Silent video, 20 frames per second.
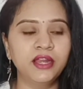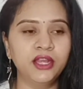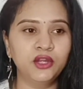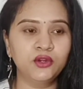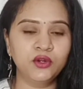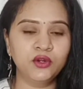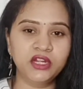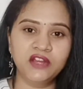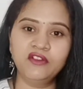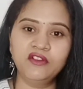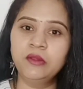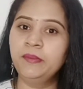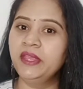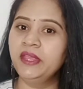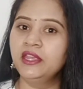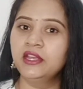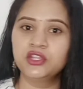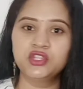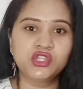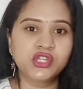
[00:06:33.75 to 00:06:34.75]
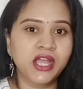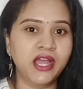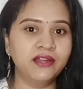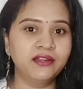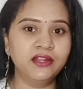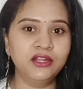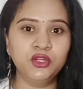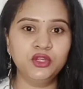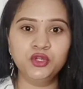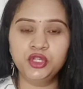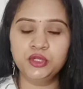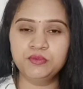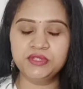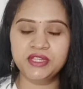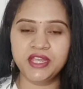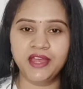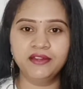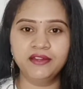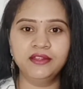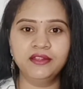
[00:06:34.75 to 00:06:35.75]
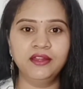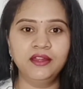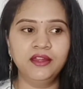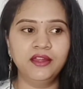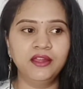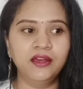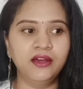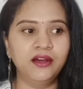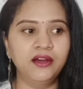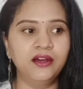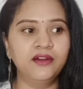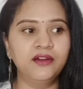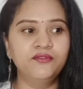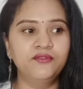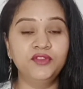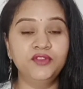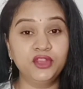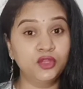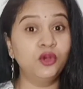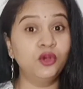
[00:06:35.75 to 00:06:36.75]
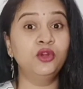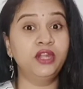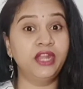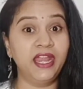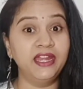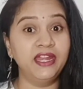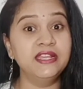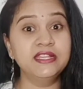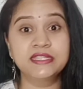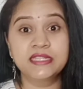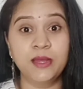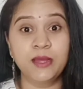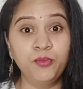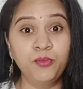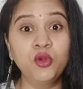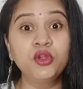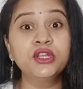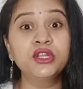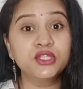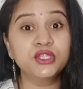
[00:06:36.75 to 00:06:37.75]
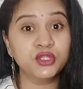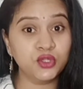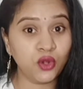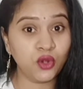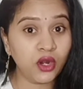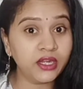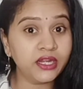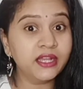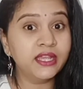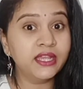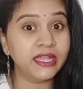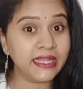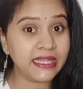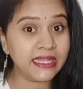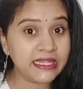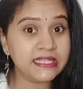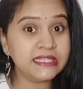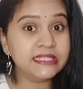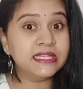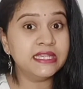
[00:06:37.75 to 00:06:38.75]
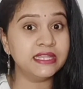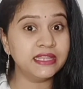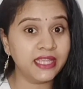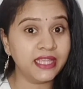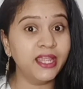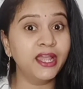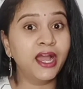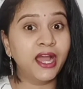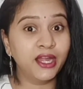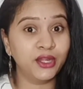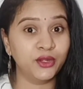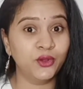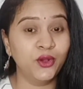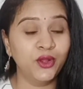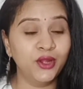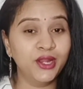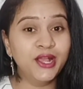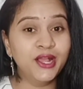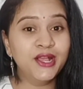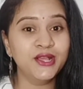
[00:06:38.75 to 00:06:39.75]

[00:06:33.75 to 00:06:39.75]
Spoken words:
developing your channel, YouTube channel without any support is not an easy thing at all.